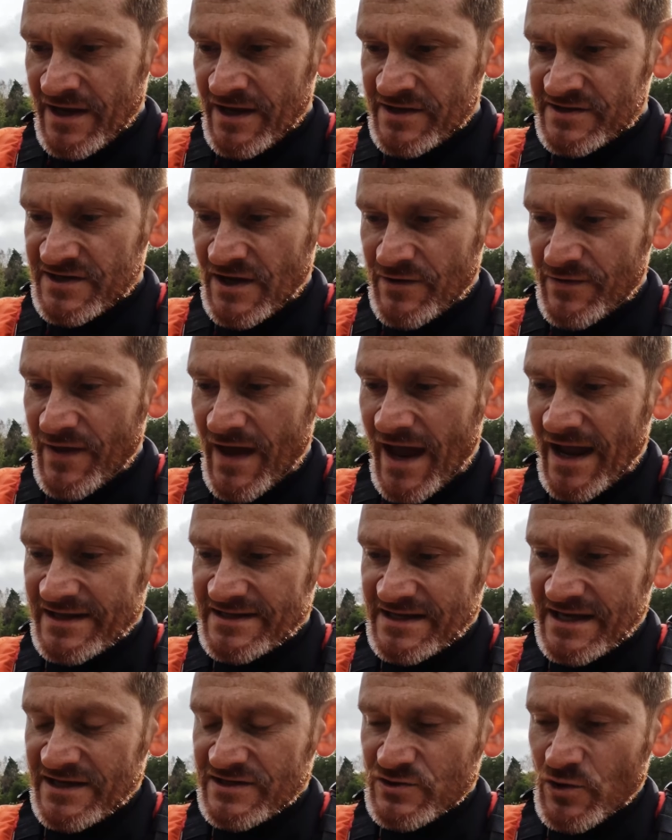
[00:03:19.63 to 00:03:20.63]
So
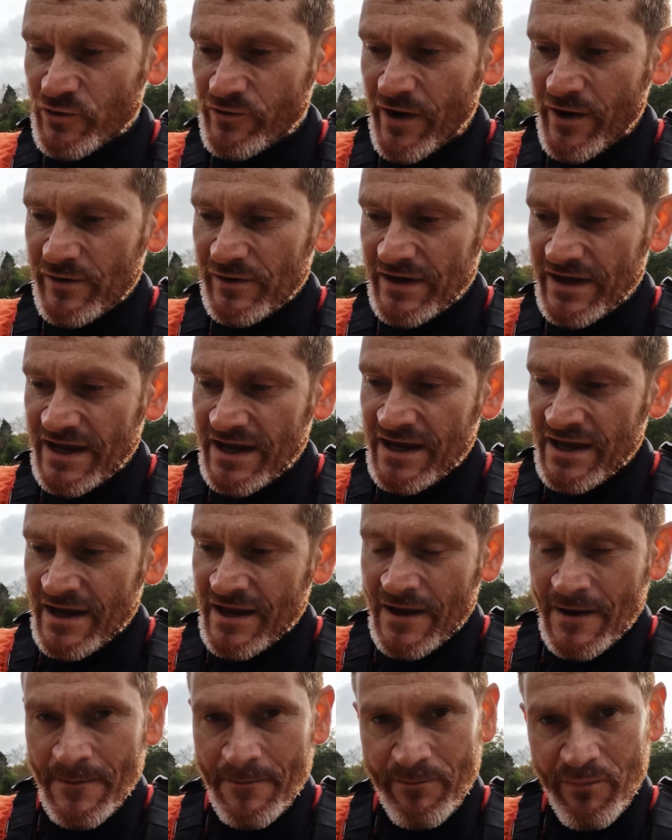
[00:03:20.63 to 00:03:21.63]
that is your only
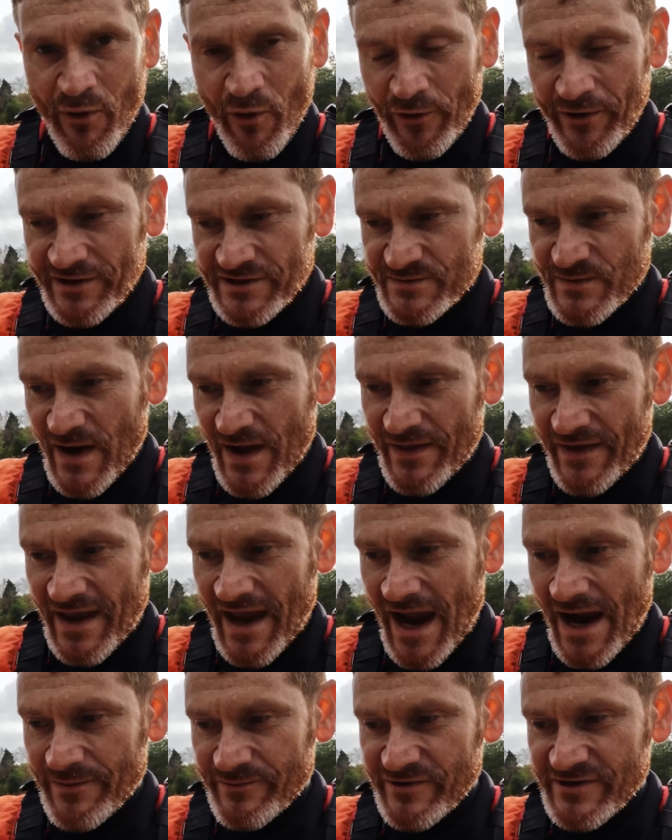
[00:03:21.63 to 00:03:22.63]
point where the
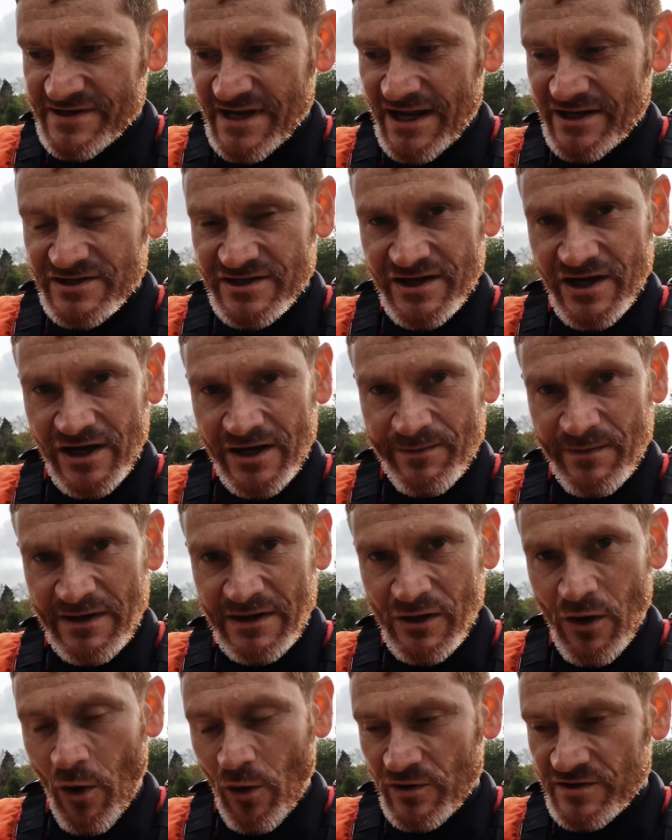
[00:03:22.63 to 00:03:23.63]
camera is actually going to be
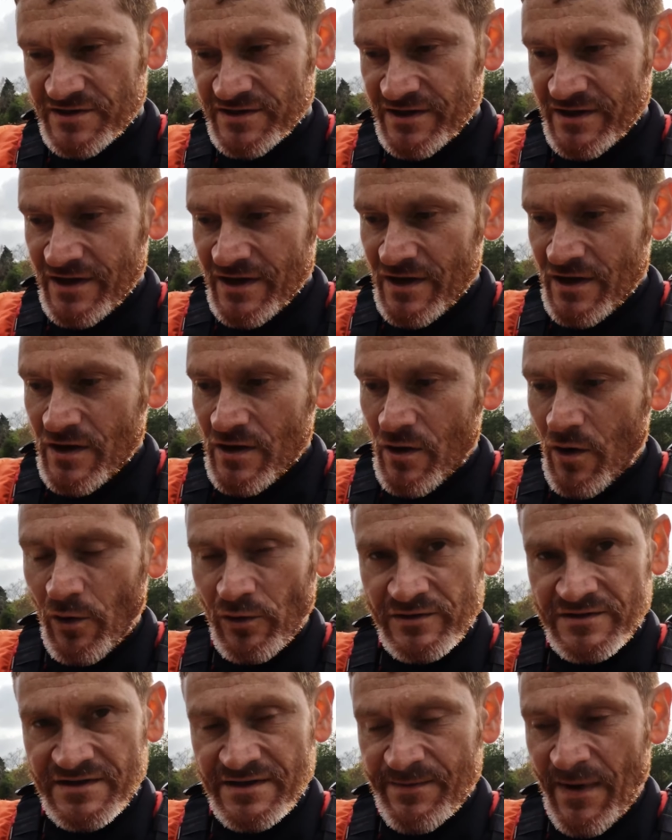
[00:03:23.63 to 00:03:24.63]
locked
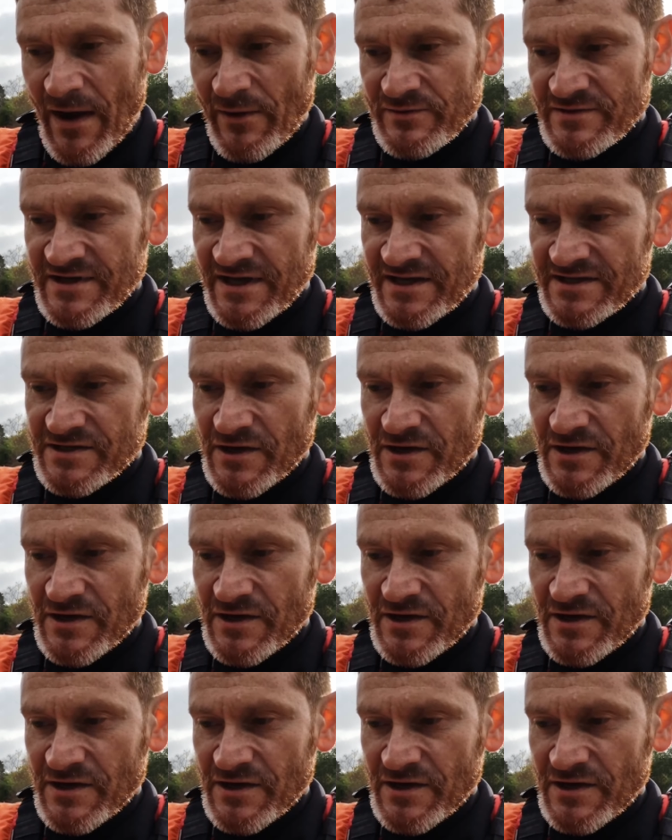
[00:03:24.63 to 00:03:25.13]
onto the mount here.